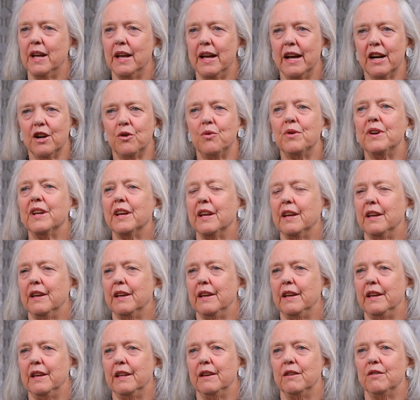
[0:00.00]
Equity
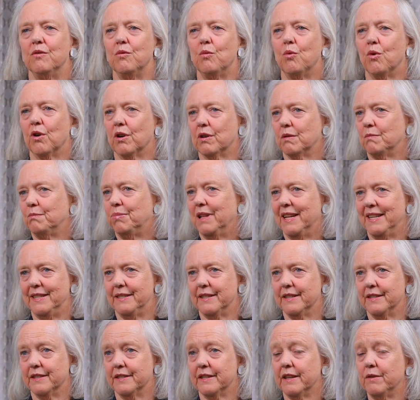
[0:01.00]
in
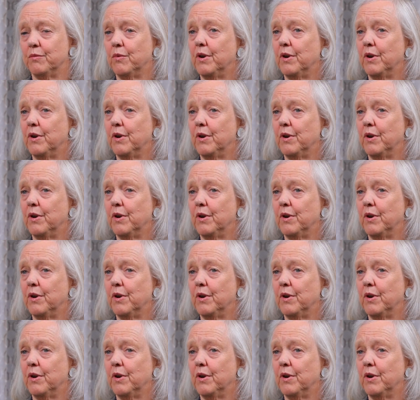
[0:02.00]
workplaces, and